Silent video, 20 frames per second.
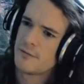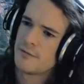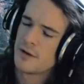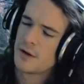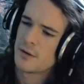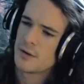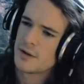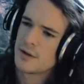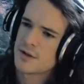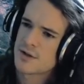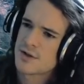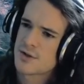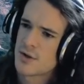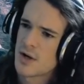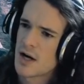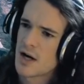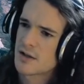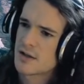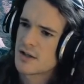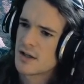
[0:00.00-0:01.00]
very
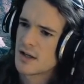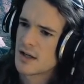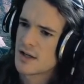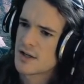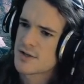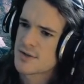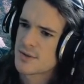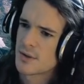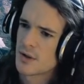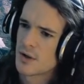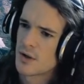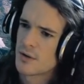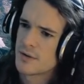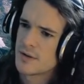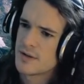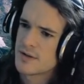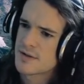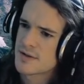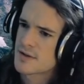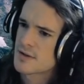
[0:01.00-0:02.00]
distracting answering all
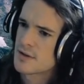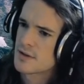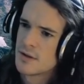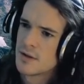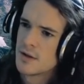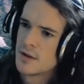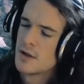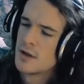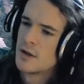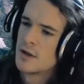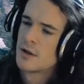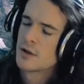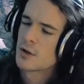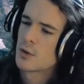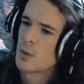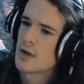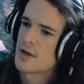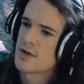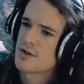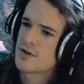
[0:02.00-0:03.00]
these
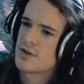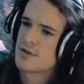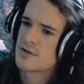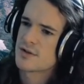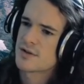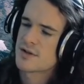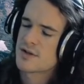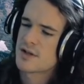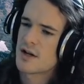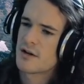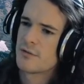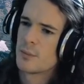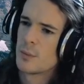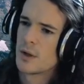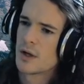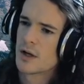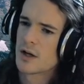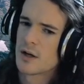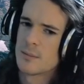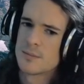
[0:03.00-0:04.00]
questions and stuff
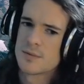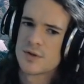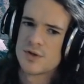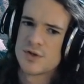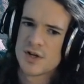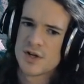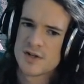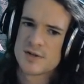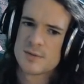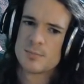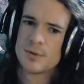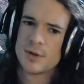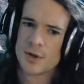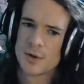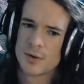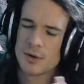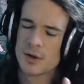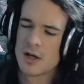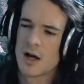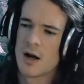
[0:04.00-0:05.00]
when it comes to just
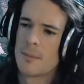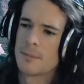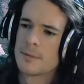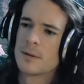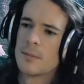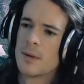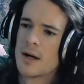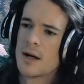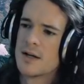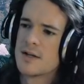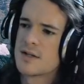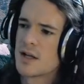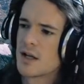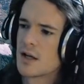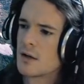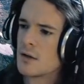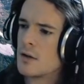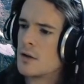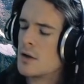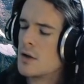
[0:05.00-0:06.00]
purely
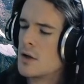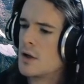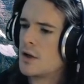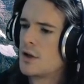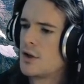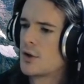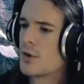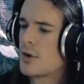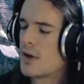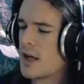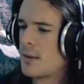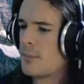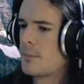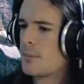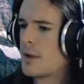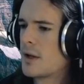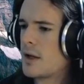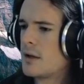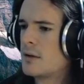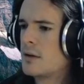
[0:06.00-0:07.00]
optimizing your
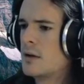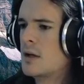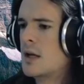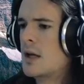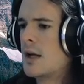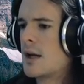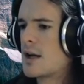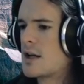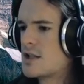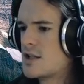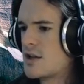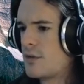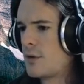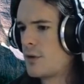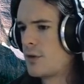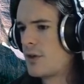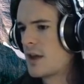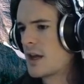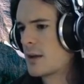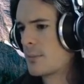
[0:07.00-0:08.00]
gameplay. Because if you
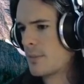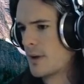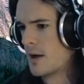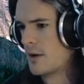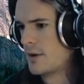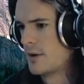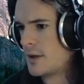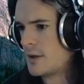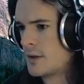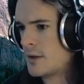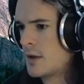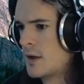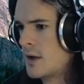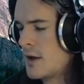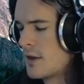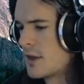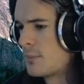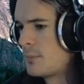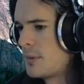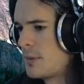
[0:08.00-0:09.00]
think about it,
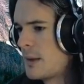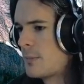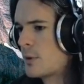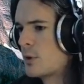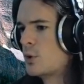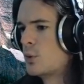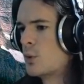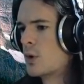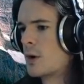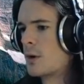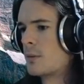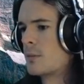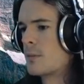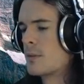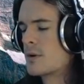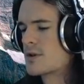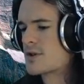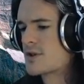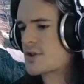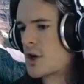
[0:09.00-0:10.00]
the people who are
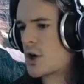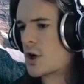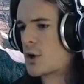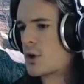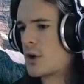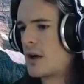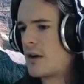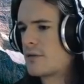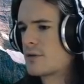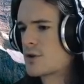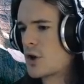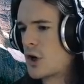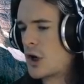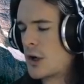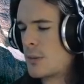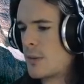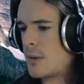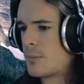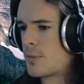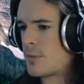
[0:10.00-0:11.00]
StarCraft
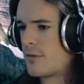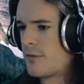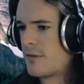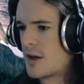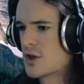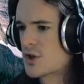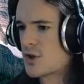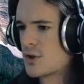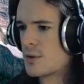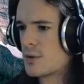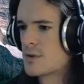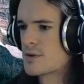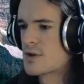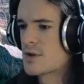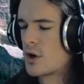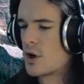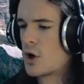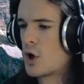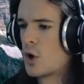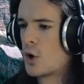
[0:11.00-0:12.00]
tournament professionals
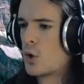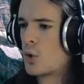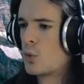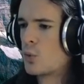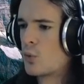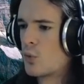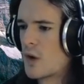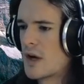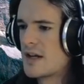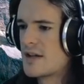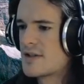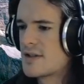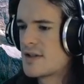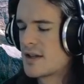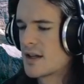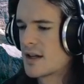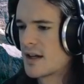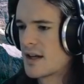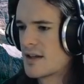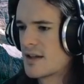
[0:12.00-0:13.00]
are all
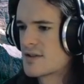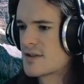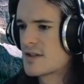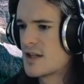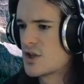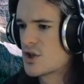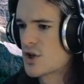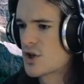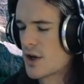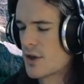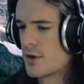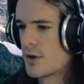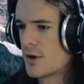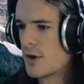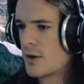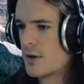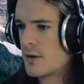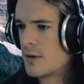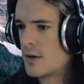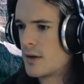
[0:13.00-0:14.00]
racing against each
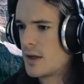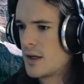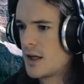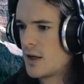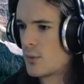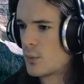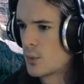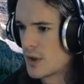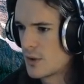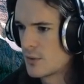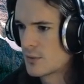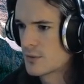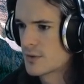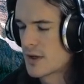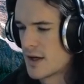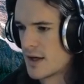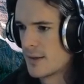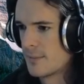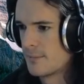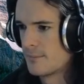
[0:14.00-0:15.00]
other in real
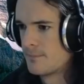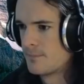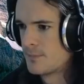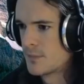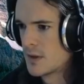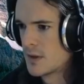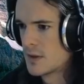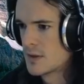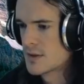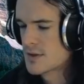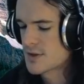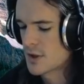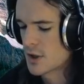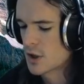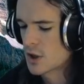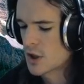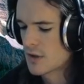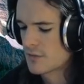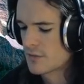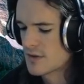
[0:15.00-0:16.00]
time.
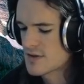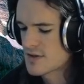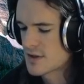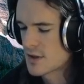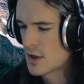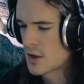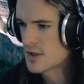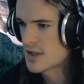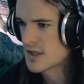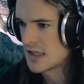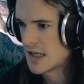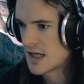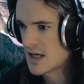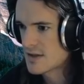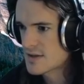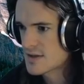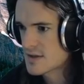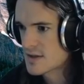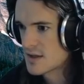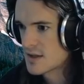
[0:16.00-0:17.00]
StarCraft is an
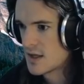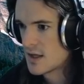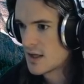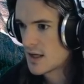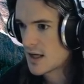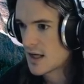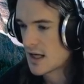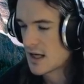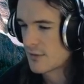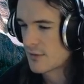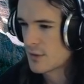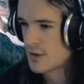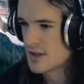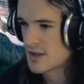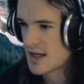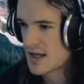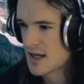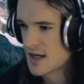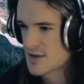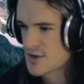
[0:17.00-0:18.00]
RTS, and every
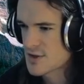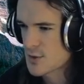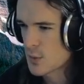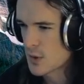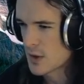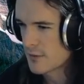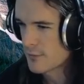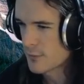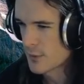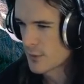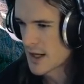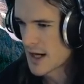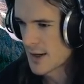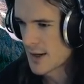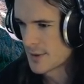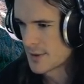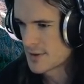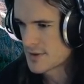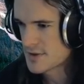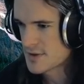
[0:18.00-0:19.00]
day has 24
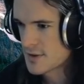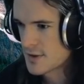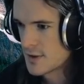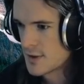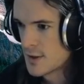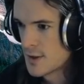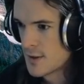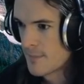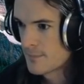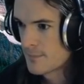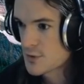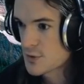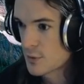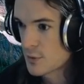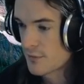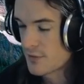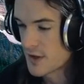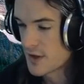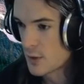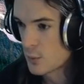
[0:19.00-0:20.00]
hours. So
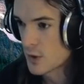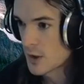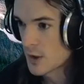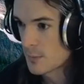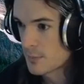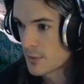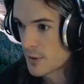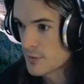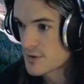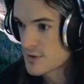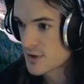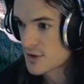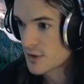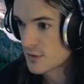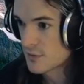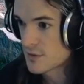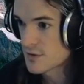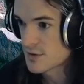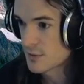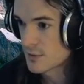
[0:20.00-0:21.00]
if they want to post
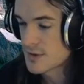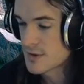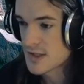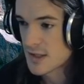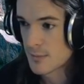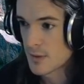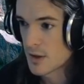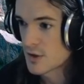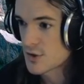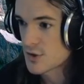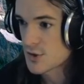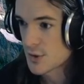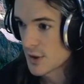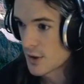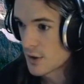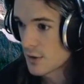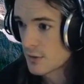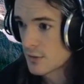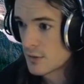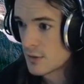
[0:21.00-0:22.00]
good results at
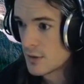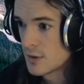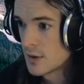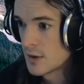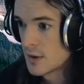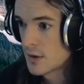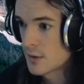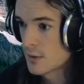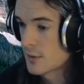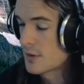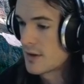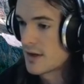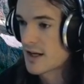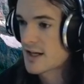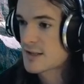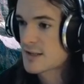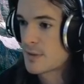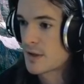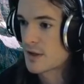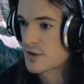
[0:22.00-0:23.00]
Montreal, or the
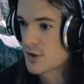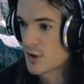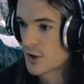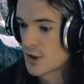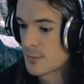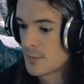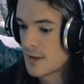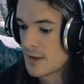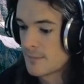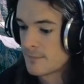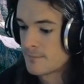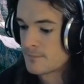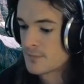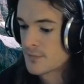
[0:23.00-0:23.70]
next big tournament,